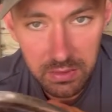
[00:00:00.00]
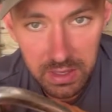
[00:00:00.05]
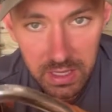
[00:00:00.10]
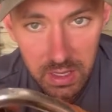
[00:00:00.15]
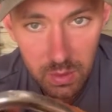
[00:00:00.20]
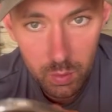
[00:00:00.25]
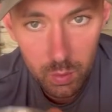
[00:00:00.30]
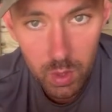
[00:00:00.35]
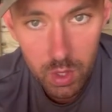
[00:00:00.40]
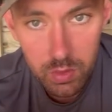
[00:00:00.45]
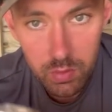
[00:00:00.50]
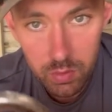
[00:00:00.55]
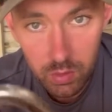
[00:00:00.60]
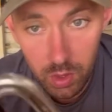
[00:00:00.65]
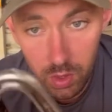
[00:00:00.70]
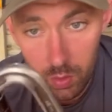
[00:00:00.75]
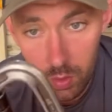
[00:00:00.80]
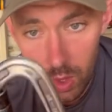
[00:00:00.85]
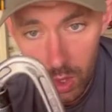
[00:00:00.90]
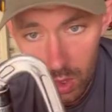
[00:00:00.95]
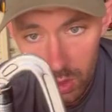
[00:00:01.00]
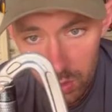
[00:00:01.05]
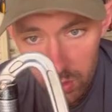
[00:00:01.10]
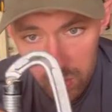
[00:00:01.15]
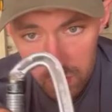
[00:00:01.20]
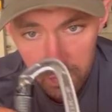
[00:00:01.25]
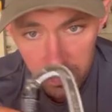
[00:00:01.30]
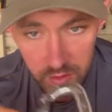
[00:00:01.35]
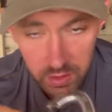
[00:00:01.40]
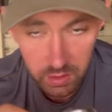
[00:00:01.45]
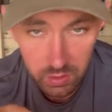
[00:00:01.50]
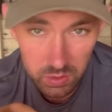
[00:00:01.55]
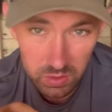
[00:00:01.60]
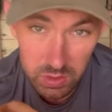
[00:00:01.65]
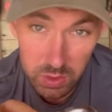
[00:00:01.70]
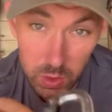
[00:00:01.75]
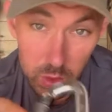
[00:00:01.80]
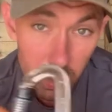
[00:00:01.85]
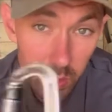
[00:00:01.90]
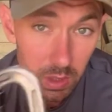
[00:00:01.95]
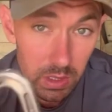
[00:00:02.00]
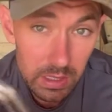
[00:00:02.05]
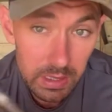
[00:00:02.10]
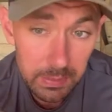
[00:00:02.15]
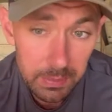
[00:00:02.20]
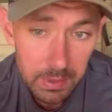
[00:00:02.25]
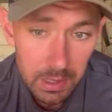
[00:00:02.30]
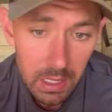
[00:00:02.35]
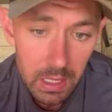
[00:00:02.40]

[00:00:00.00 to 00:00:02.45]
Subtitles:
it won't go over your tool clip.